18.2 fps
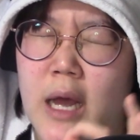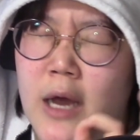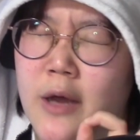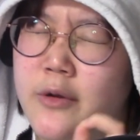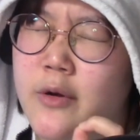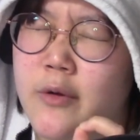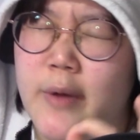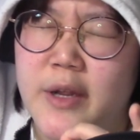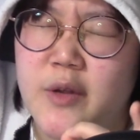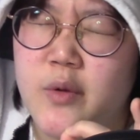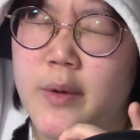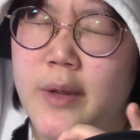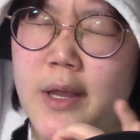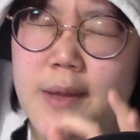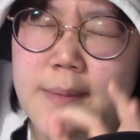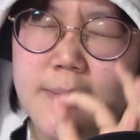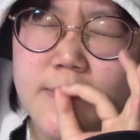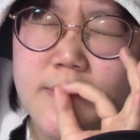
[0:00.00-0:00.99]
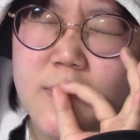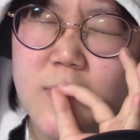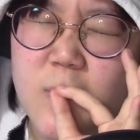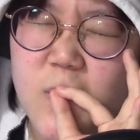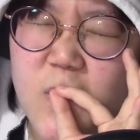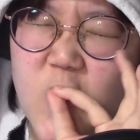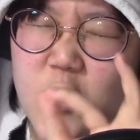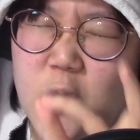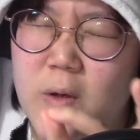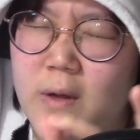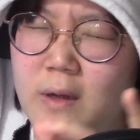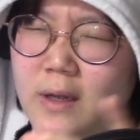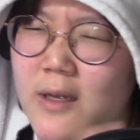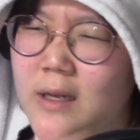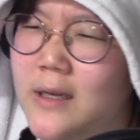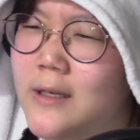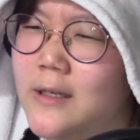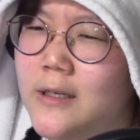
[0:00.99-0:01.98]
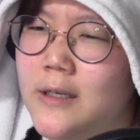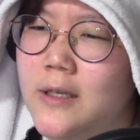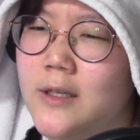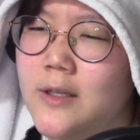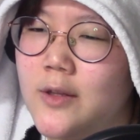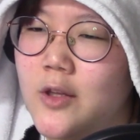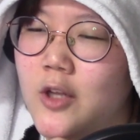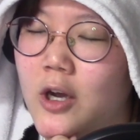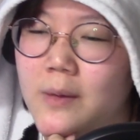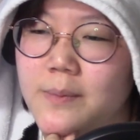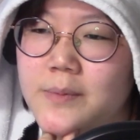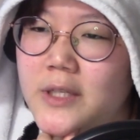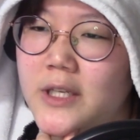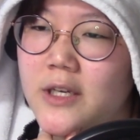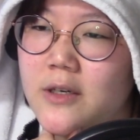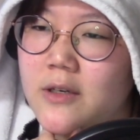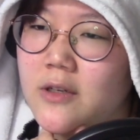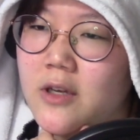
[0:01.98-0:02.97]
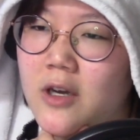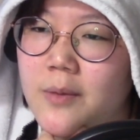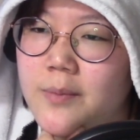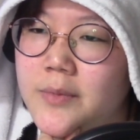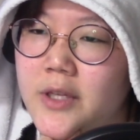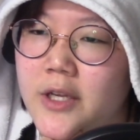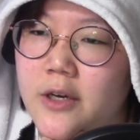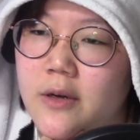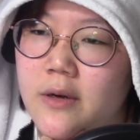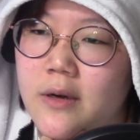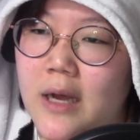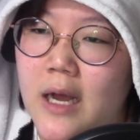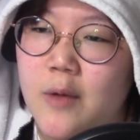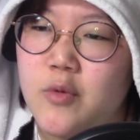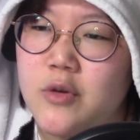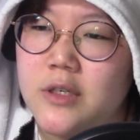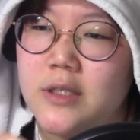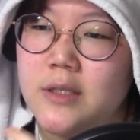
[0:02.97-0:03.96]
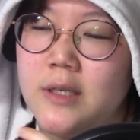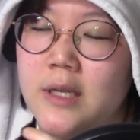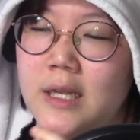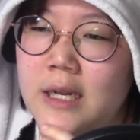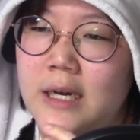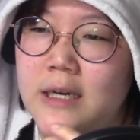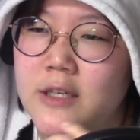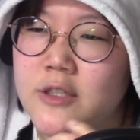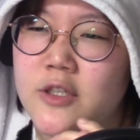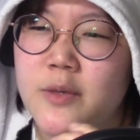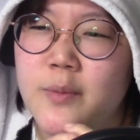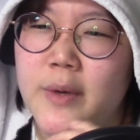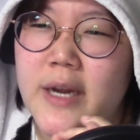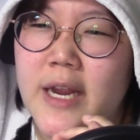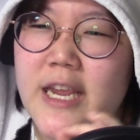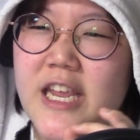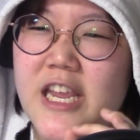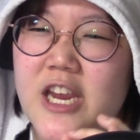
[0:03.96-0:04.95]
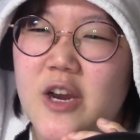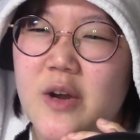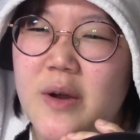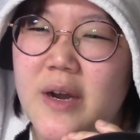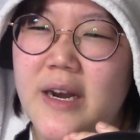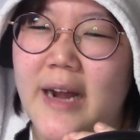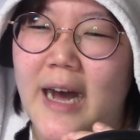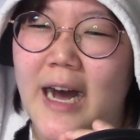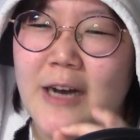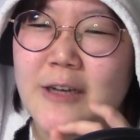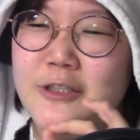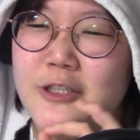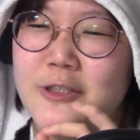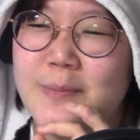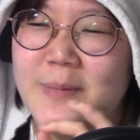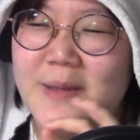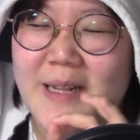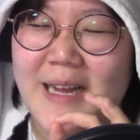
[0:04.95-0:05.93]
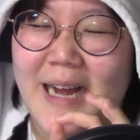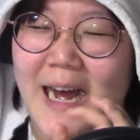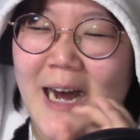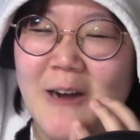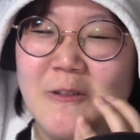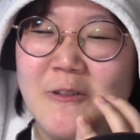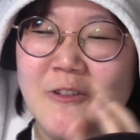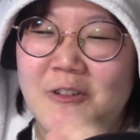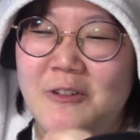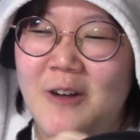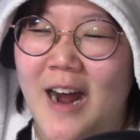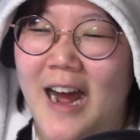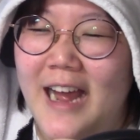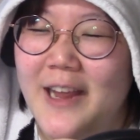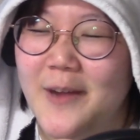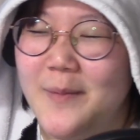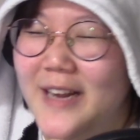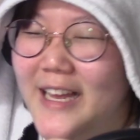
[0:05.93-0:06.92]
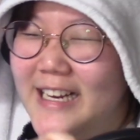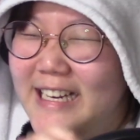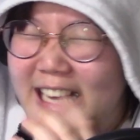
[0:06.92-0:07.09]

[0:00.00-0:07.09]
I don't know Requiem. Top tier, top tier. I would literally when I hear it, I'll just be, I'll cry. I'm like,